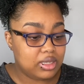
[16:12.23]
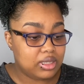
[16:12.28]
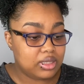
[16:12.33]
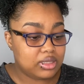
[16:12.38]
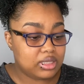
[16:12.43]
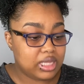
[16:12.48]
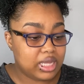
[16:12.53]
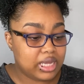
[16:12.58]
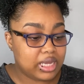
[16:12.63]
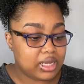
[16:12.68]

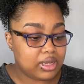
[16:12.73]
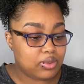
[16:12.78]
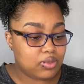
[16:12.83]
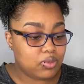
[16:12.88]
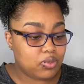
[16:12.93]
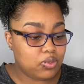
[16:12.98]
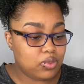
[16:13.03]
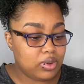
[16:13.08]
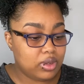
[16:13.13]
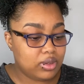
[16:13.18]
like
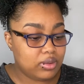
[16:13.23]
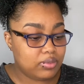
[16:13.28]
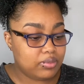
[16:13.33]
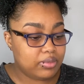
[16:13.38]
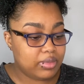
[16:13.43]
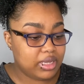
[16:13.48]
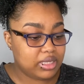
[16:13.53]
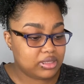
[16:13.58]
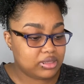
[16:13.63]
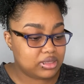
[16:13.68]
what
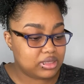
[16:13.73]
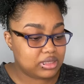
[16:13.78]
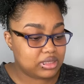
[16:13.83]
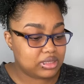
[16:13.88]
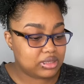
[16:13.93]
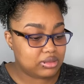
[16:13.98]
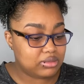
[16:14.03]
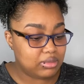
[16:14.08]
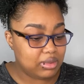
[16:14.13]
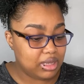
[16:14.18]
makes it
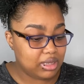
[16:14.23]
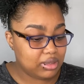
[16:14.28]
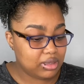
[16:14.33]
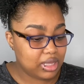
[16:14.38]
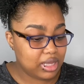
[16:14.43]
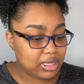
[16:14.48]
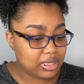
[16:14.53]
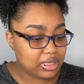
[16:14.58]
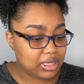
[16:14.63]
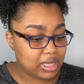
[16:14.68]
smell
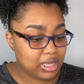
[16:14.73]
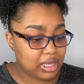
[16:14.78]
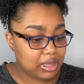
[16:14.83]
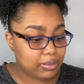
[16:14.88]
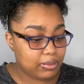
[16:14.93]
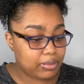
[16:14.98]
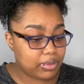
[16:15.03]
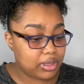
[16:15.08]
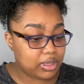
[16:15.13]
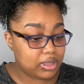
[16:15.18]
like
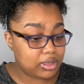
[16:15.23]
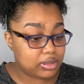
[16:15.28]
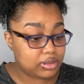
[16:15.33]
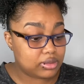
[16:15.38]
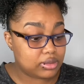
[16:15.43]
that, but